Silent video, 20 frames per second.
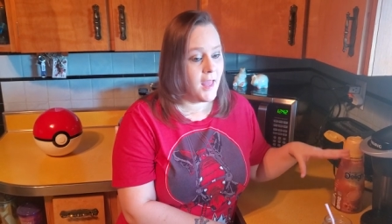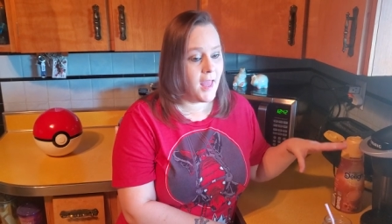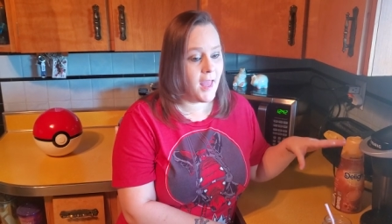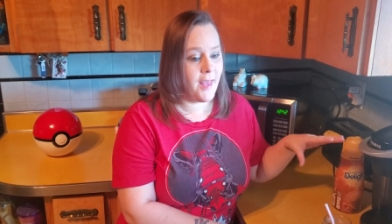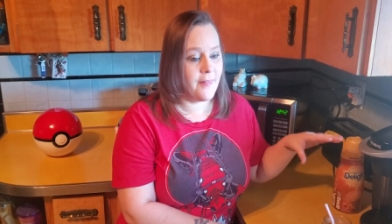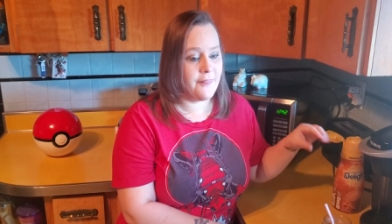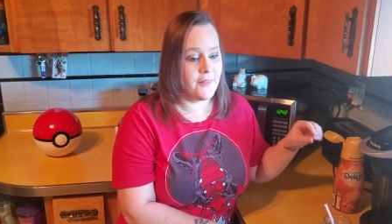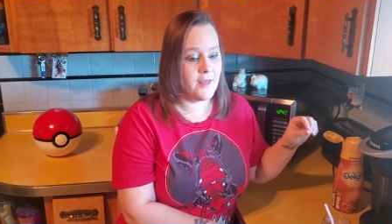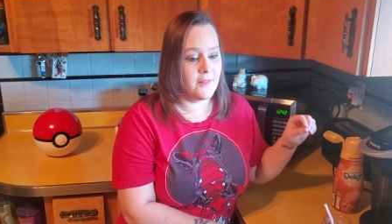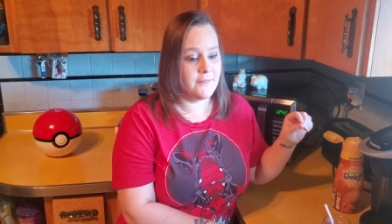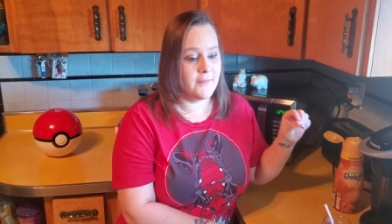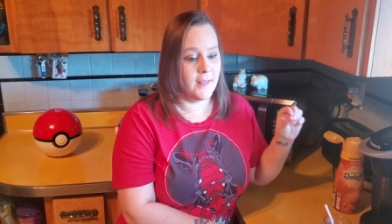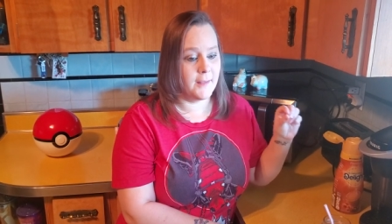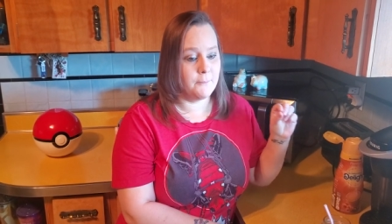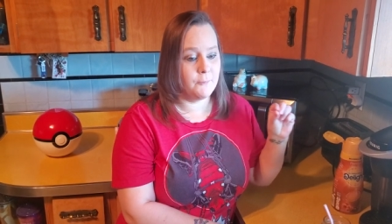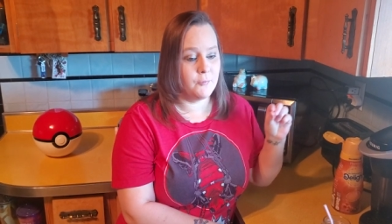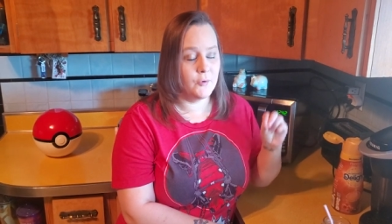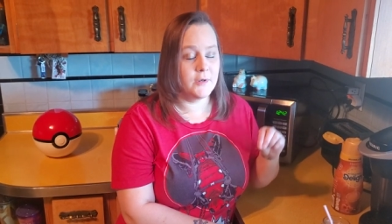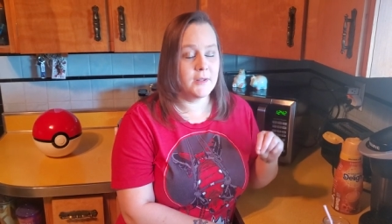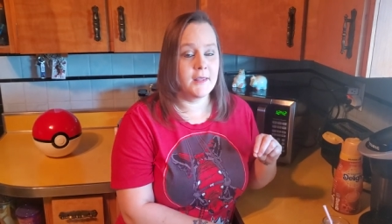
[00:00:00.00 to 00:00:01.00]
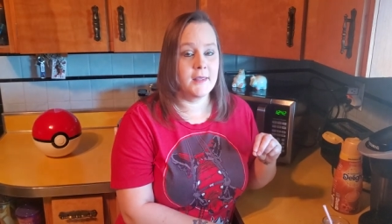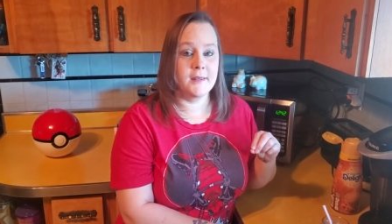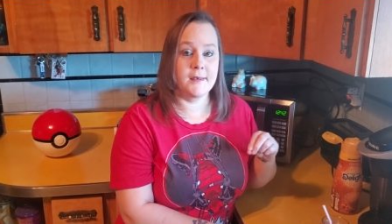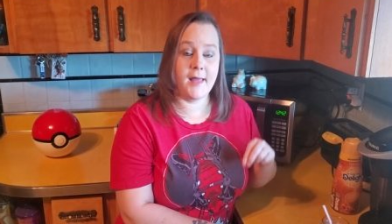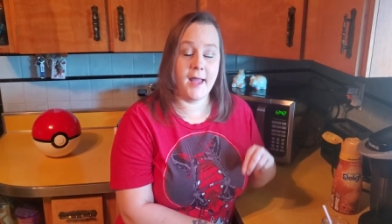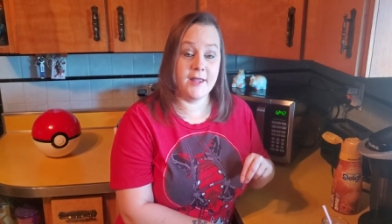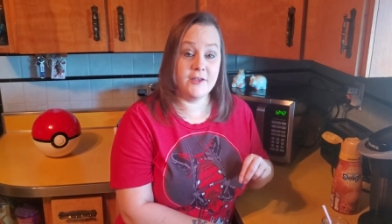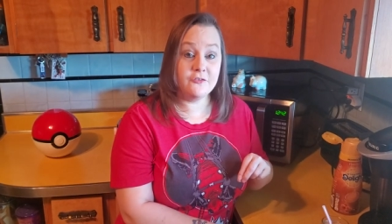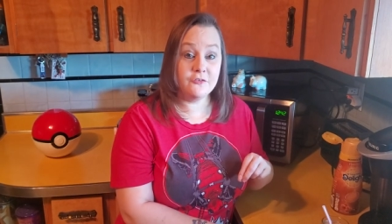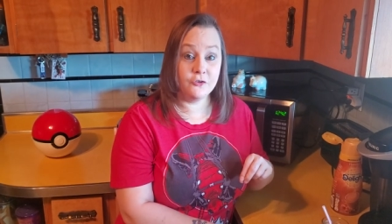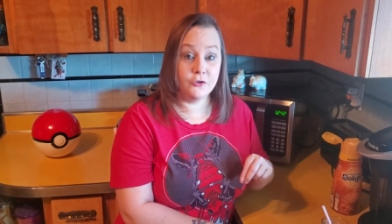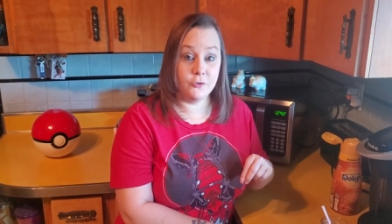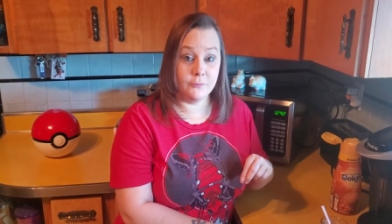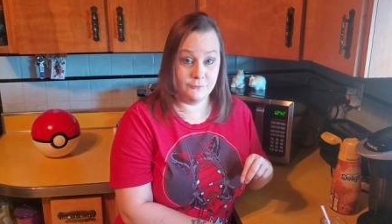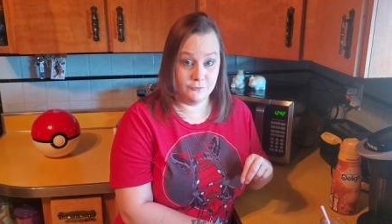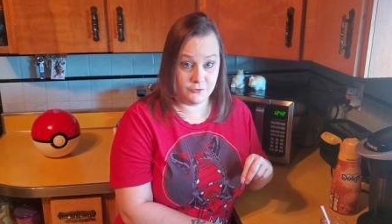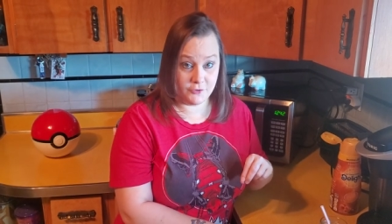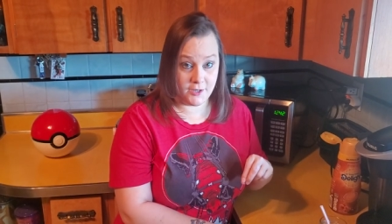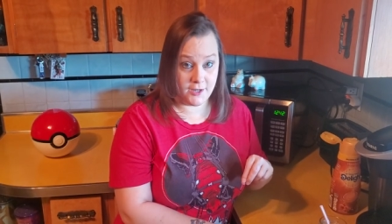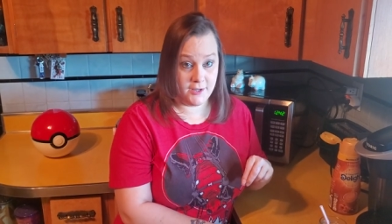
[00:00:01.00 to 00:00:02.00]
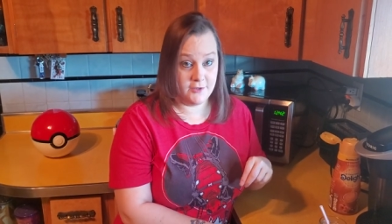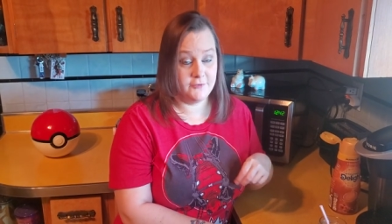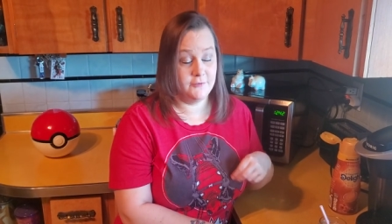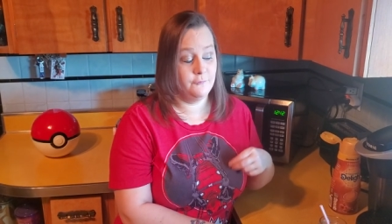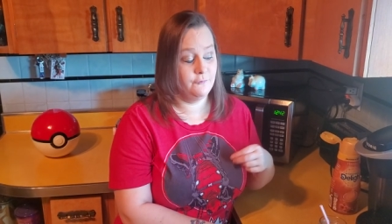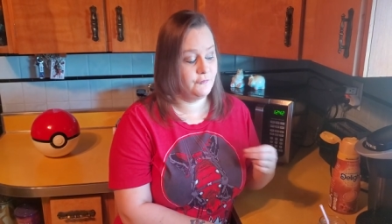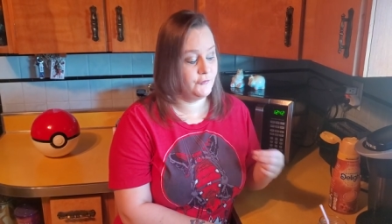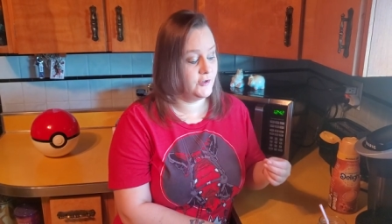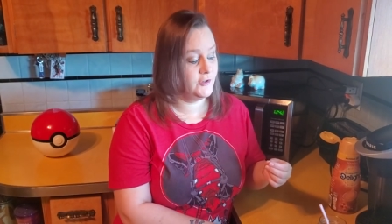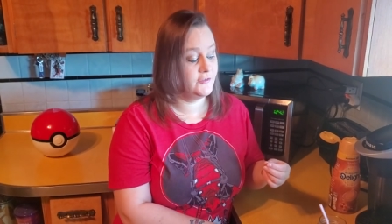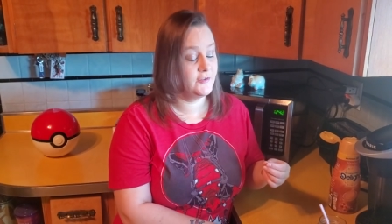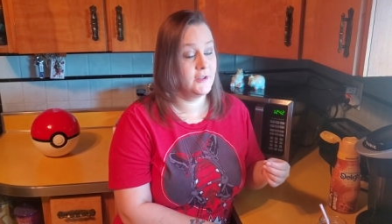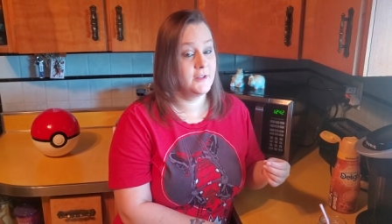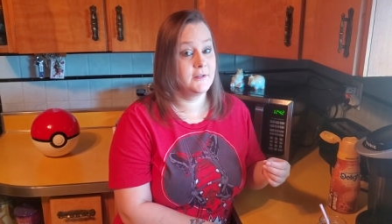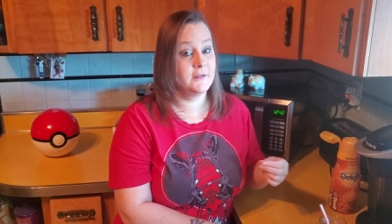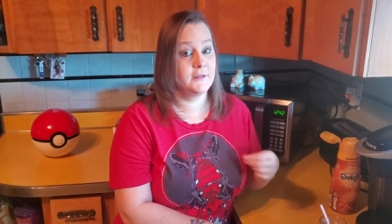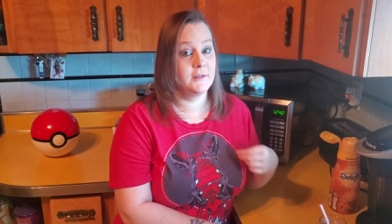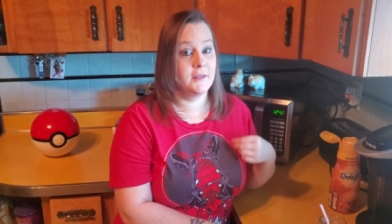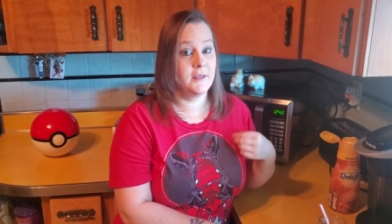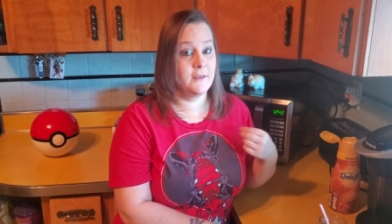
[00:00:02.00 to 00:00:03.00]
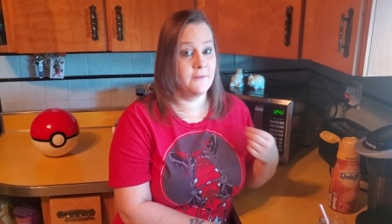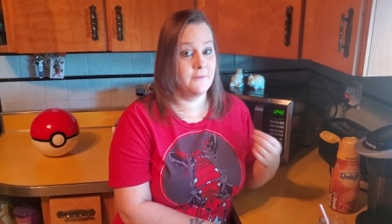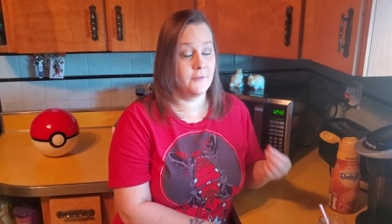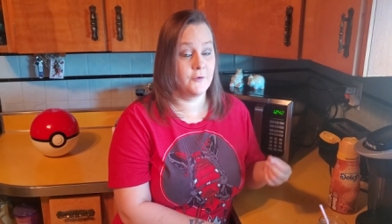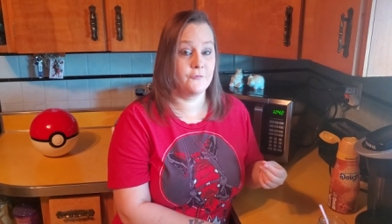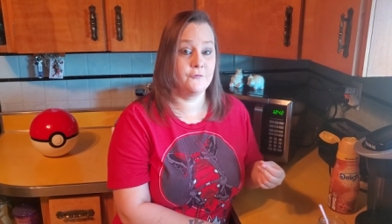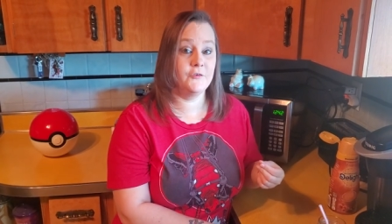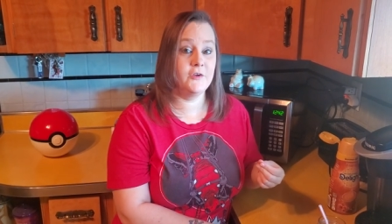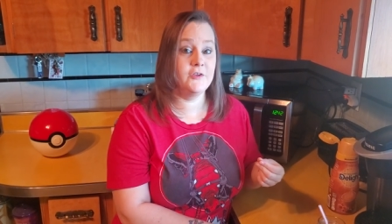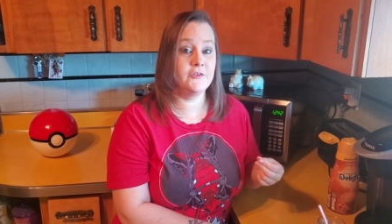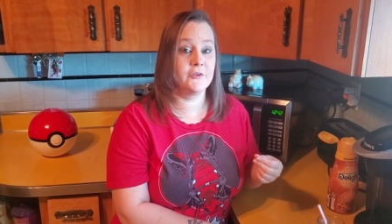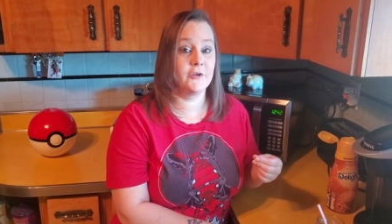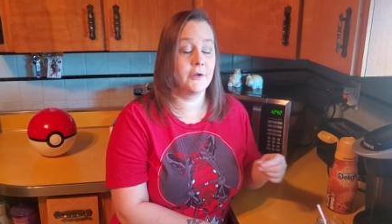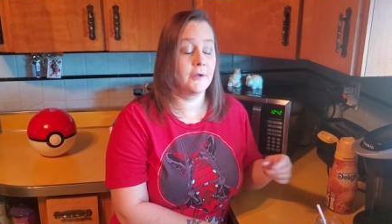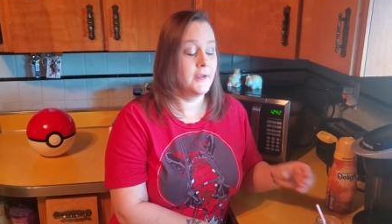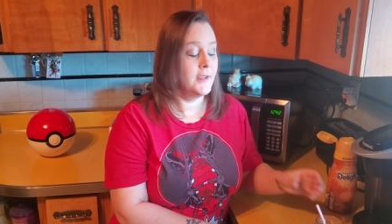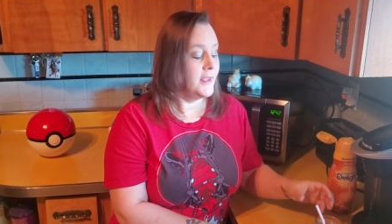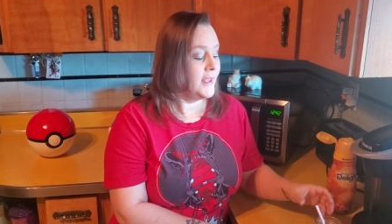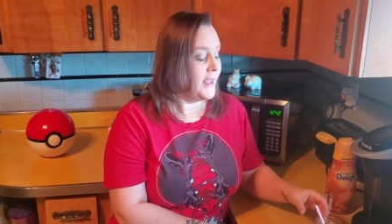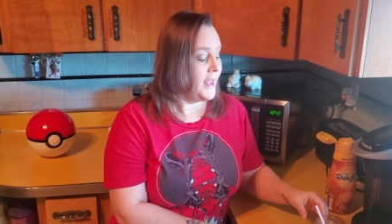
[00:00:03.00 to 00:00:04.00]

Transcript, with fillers: and then they put it in ice cube trays and freeze it in their freezer